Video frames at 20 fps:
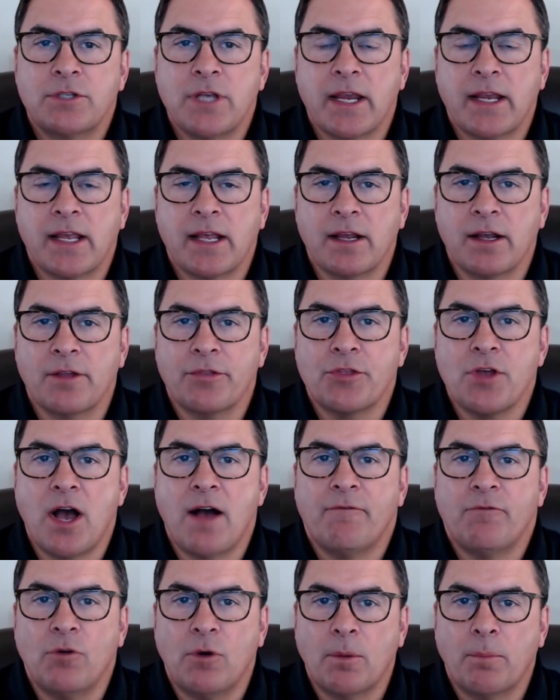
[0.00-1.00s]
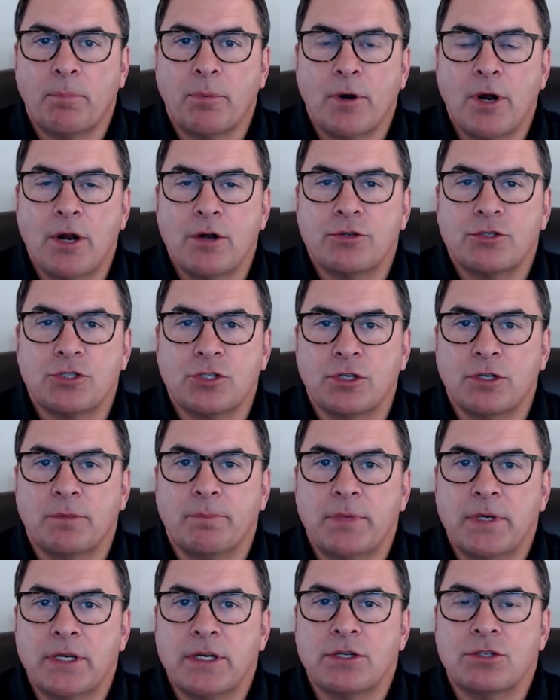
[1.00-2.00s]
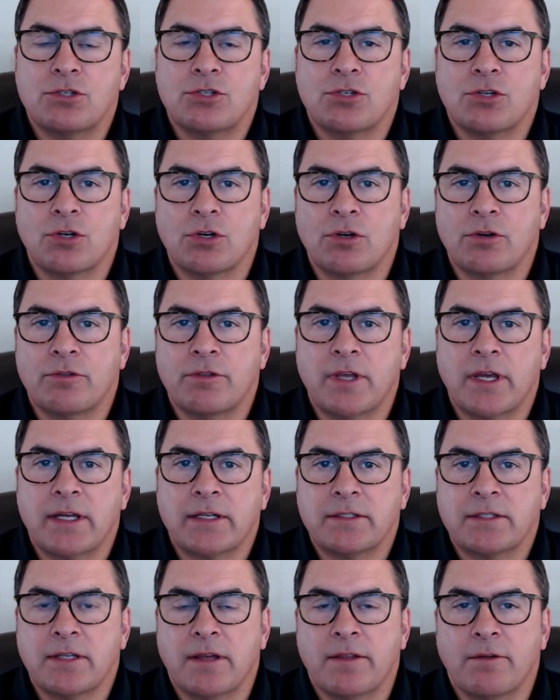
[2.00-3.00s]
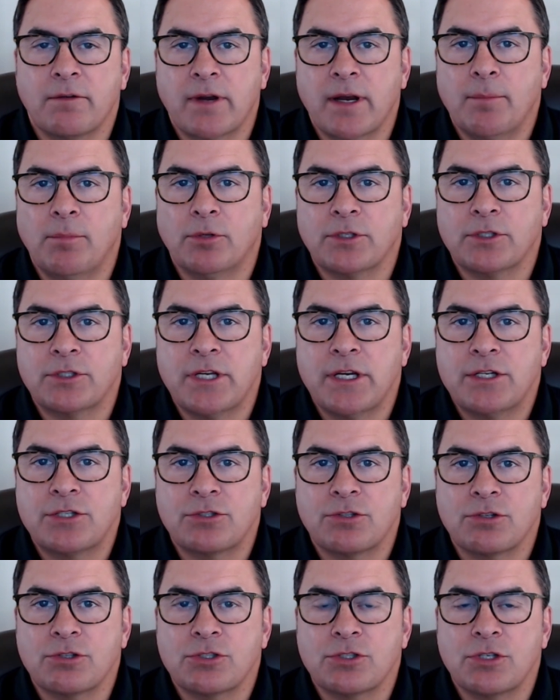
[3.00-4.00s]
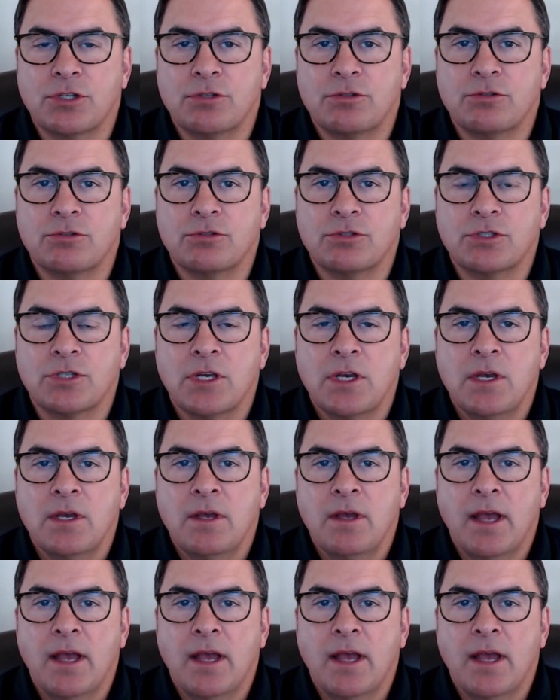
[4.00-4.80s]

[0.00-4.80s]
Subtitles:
taking a thoughtful approach to being sure that they're able to teach their students